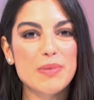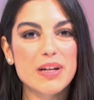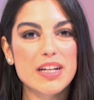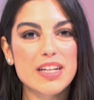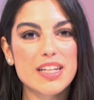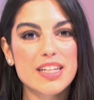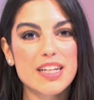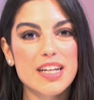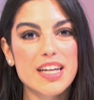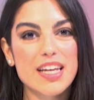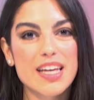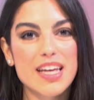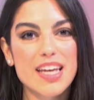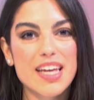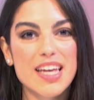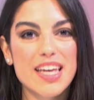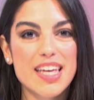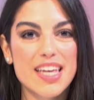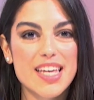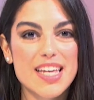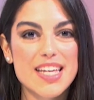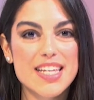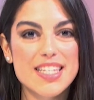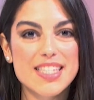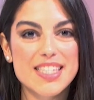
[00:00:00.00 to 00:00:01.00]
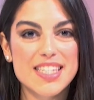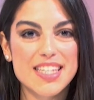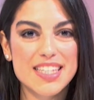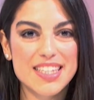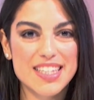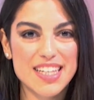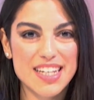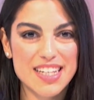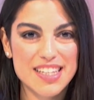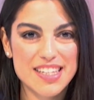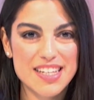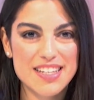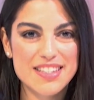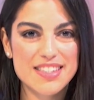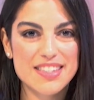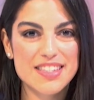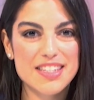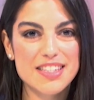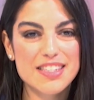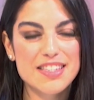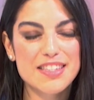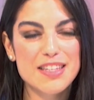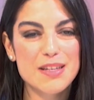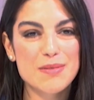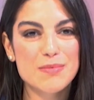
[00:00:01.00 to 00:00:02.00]
Paneque. He is intelligent
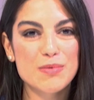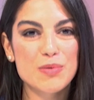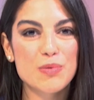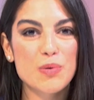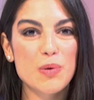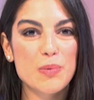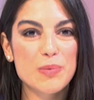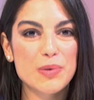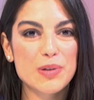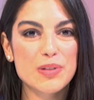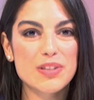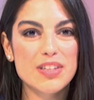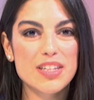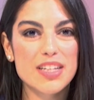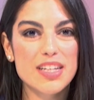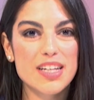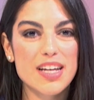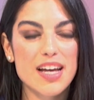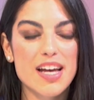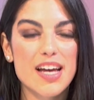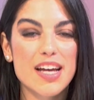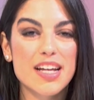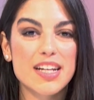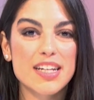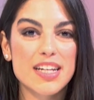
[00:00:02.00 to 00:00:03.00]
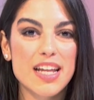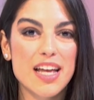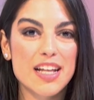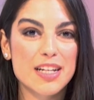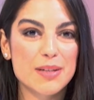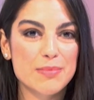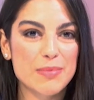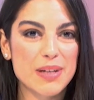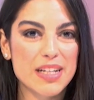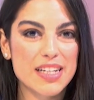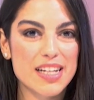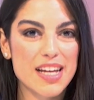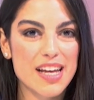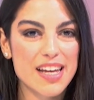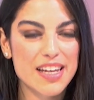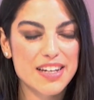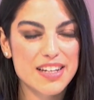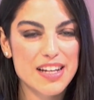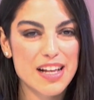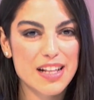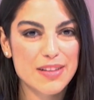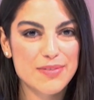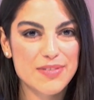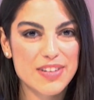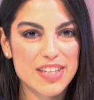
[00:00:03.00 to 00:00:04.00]
systems, robotic, and manned
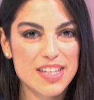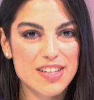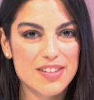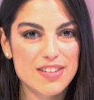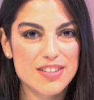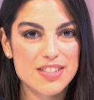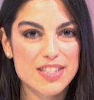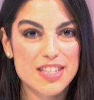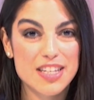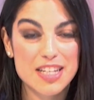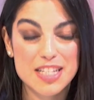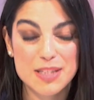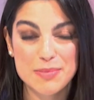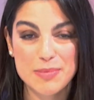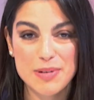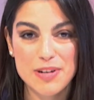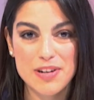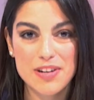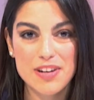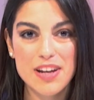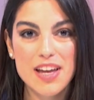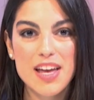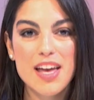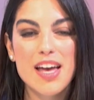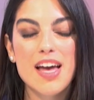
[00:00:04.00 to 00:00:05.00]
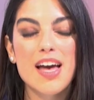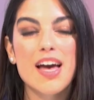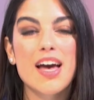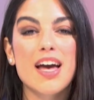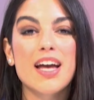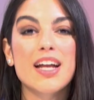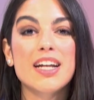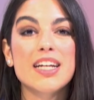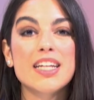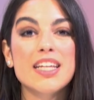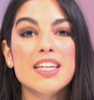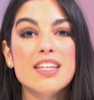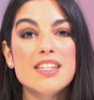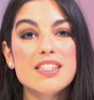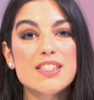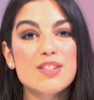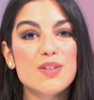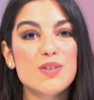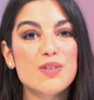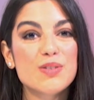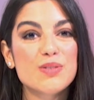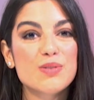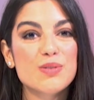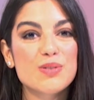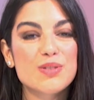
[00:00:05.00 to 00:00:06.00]
aerial vehicles expert, and he's
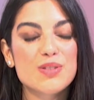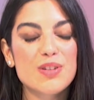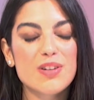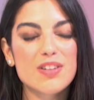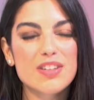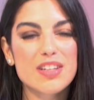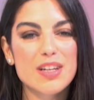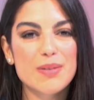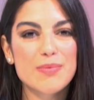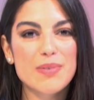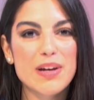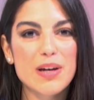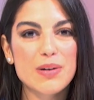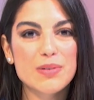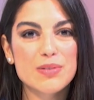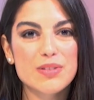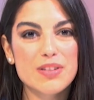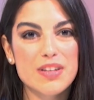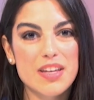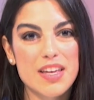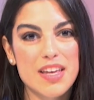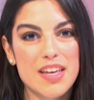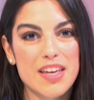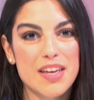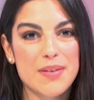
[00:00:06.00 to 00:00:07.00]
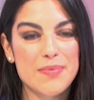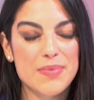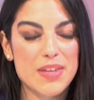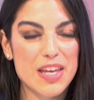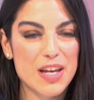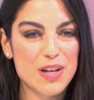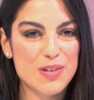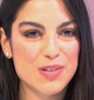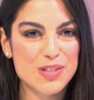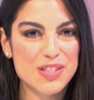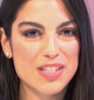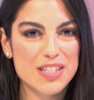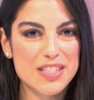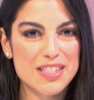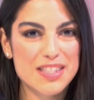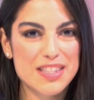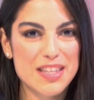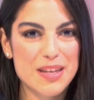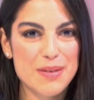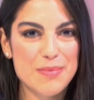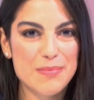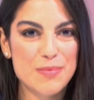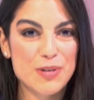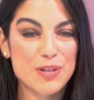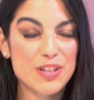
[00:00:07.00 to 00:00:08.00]
going to talk about
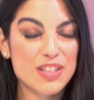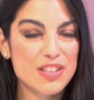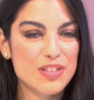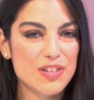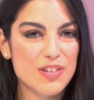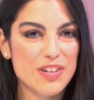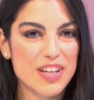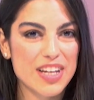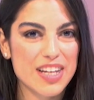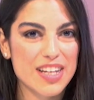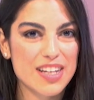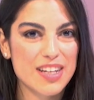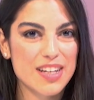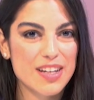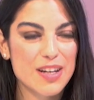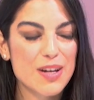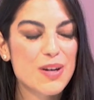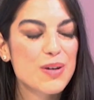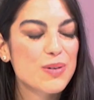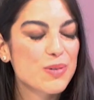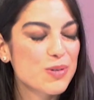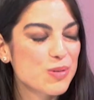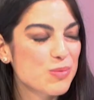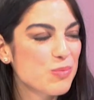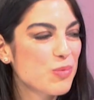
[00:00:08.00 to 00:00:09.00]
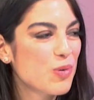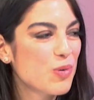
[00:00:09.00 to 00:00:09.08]
ecosystem monitoring. Good